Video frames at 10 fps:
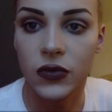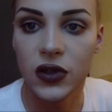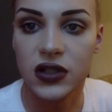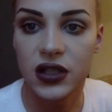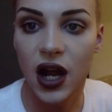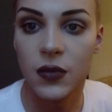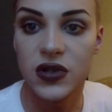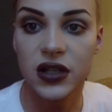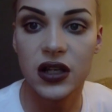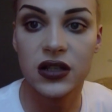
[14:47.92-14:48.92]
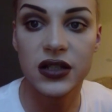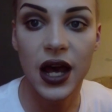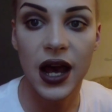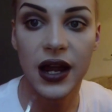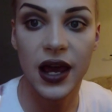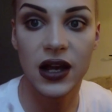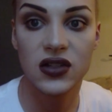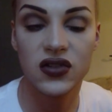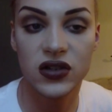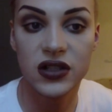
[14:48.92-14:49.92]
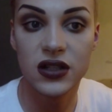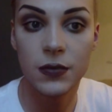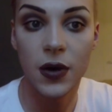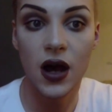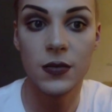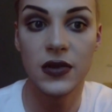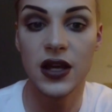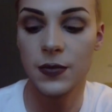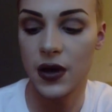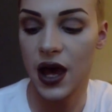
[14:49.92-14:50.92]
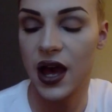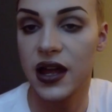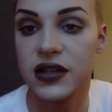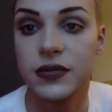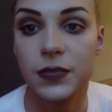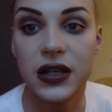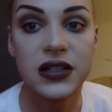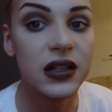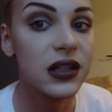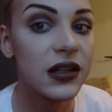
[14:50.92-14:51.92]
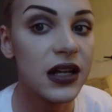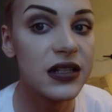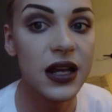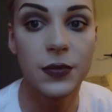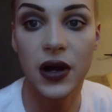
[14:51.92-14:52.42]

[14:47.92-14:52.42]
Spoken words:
So now I'm just going to add extra to the bottom lip, and basically that's it.